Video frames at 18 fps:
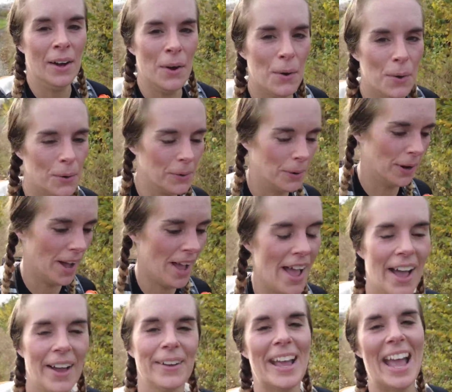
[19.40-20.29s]
Oh,
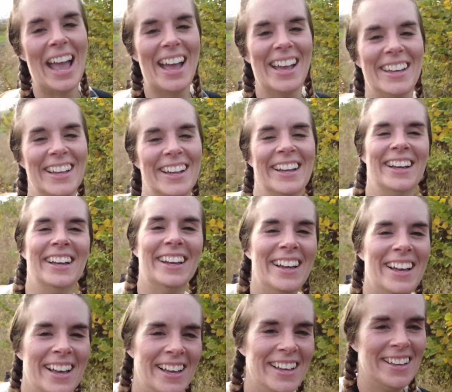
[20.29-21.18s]
okay.
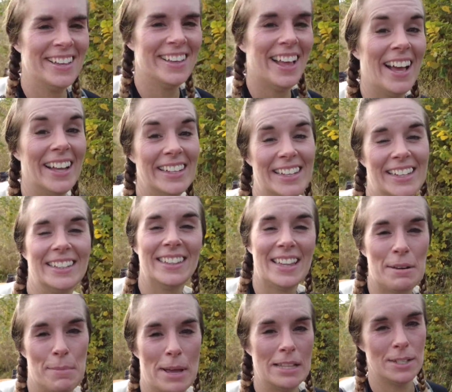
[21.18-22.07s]
I
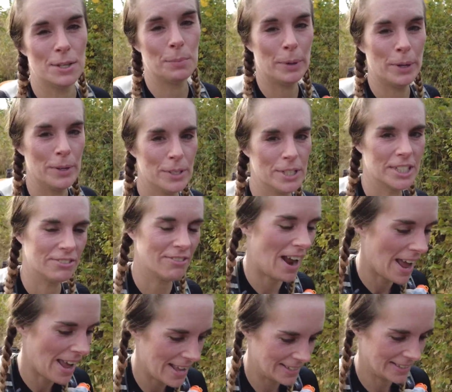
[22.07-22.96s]
needed that mental boost.
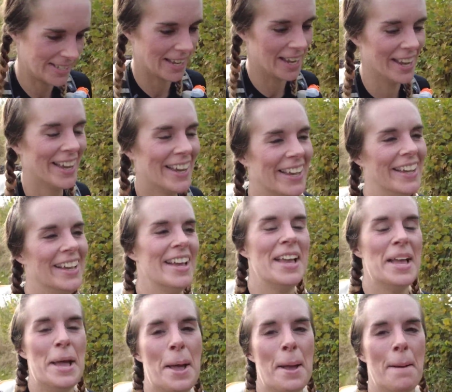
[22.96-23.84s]
Right,
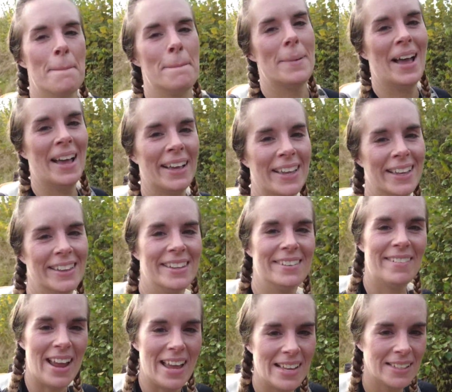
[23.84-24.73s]
back in
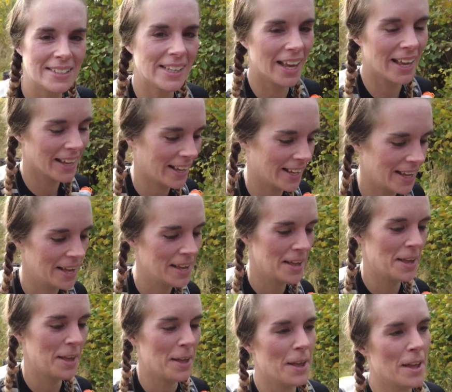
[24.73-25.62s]
the race.
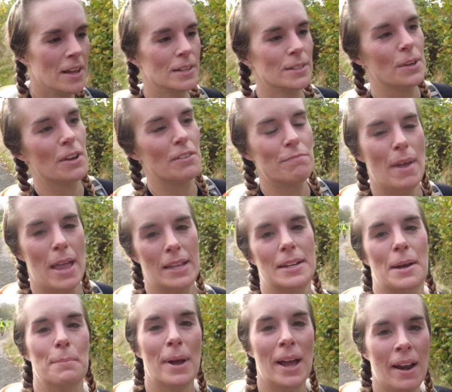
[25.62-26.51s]
So I've
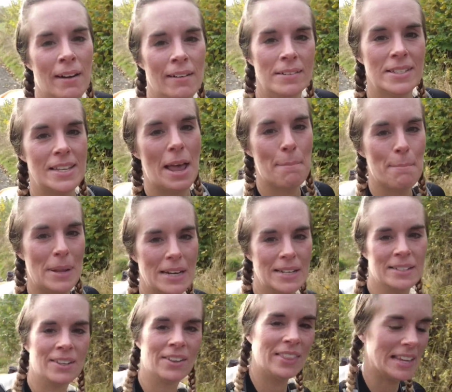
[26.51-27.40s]
made up my hour and 10
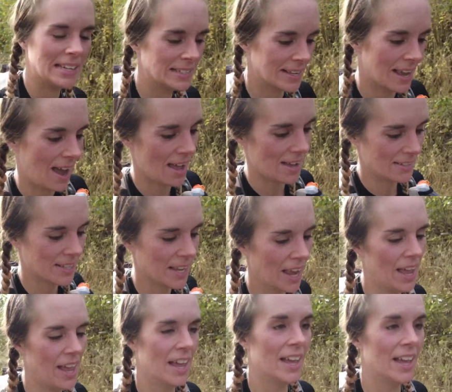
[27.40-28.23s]
minutes on these guys.